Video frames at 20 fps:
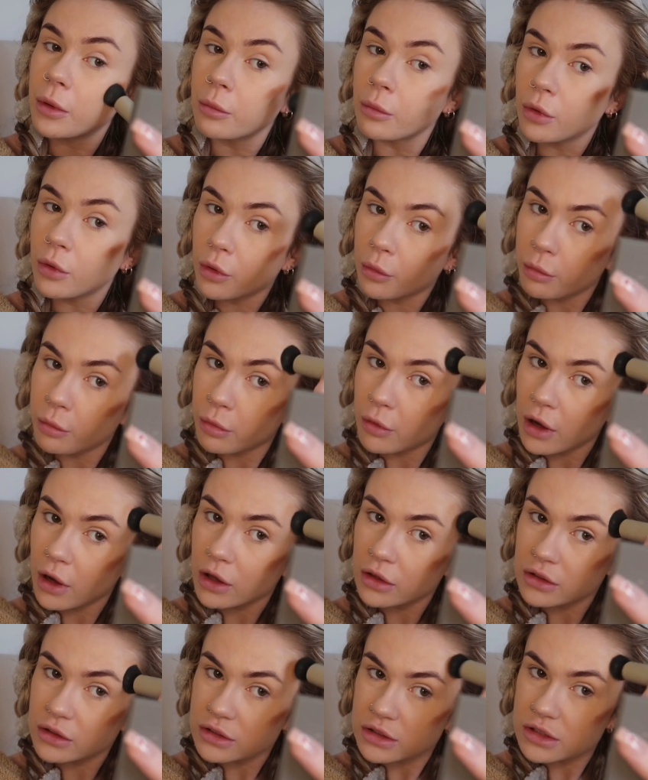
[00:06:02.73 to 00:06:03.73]
more
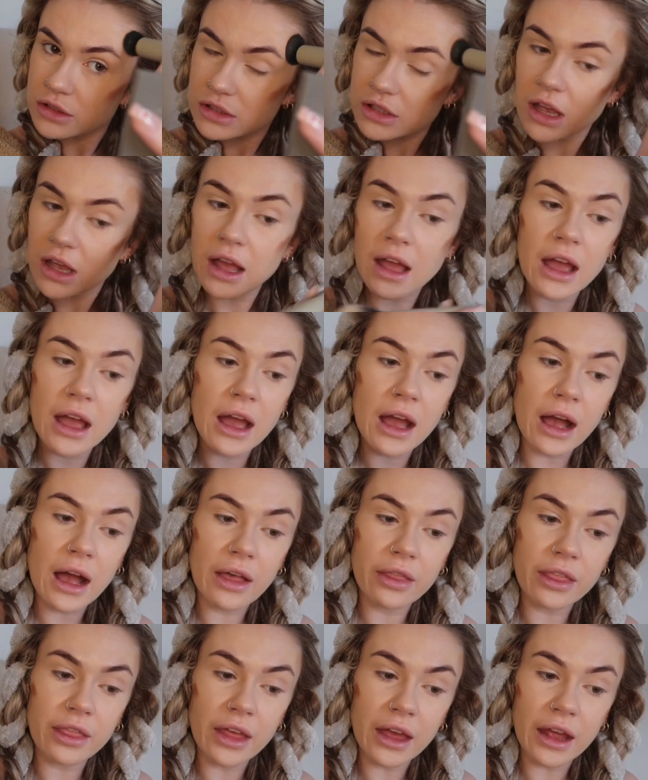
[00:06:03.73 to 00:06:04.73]
bronzed,
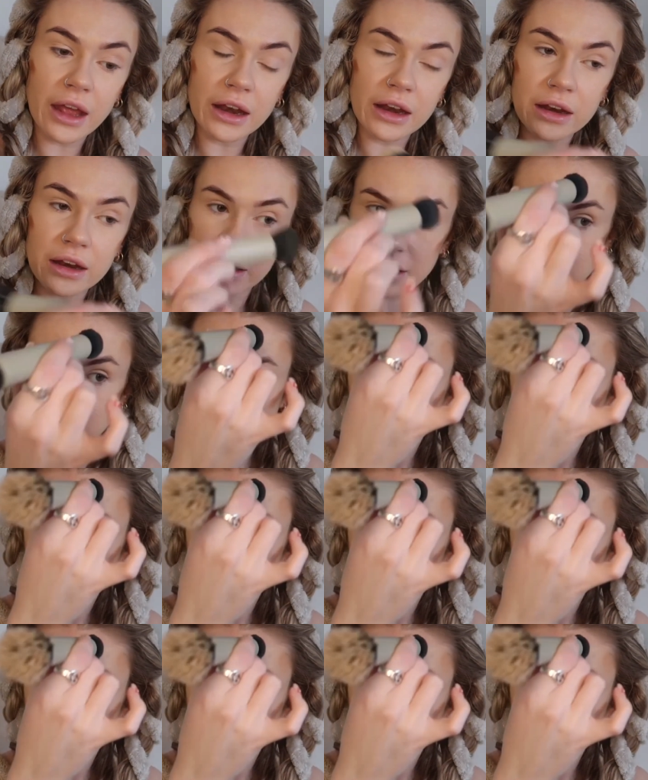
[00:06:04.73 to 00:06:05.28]
and then